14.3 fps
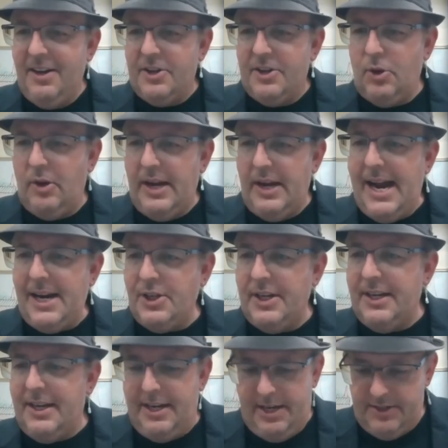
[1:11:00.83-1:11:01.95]
Good, uh, well,
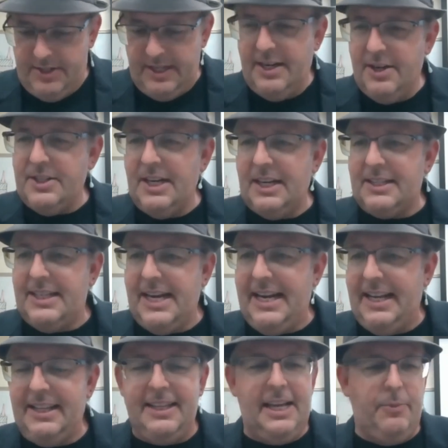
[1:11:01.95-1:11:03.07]
actually, here's here's an
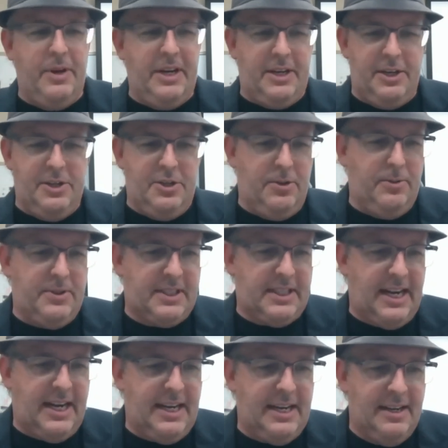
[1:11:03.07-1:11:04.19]
exciting thing we can do,
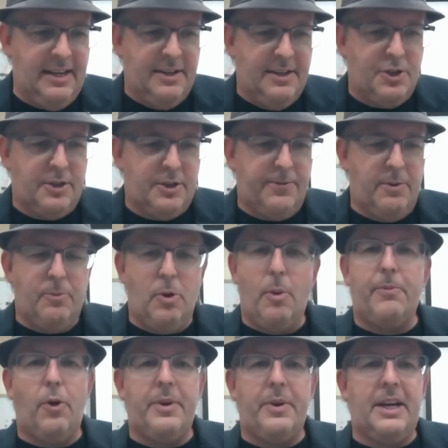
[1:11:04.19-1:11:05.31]
Scott. Just for a
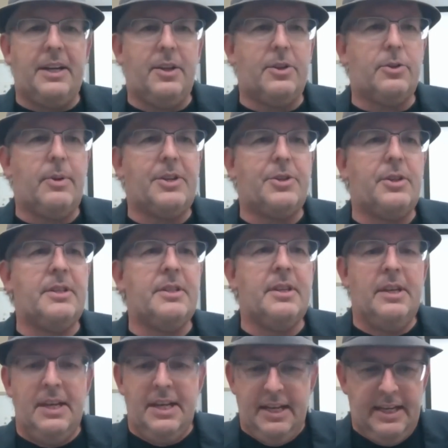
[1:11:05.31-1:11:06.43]
moment before we get to those questions,
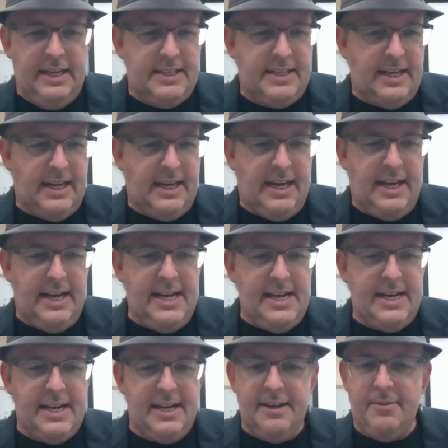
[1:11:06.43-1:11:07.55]
is I
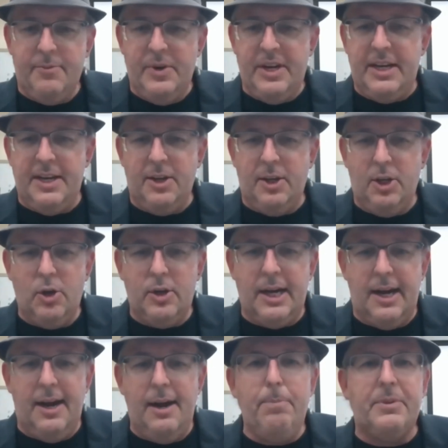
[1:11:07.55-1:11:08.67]
can we can look
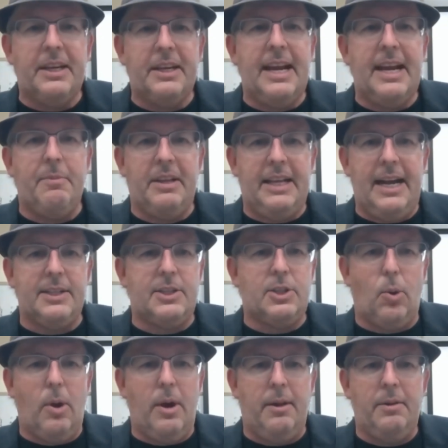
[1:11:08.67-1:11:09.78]
up the name of that
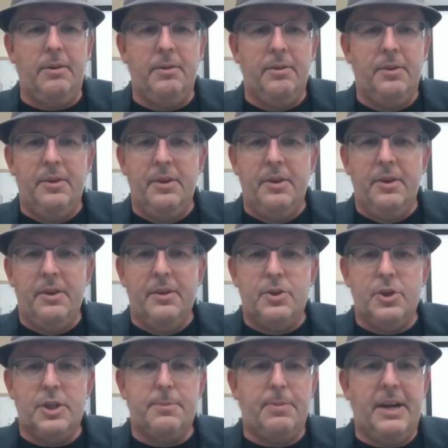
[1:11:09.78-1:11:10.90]
soil,
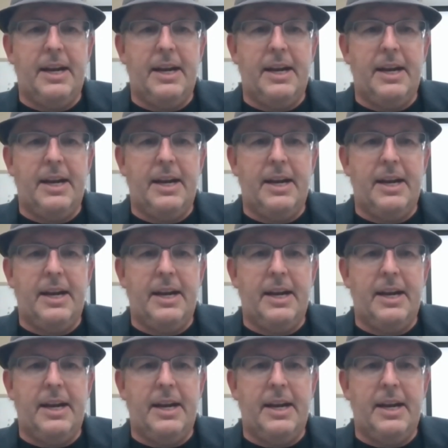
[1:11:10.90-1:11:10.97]
just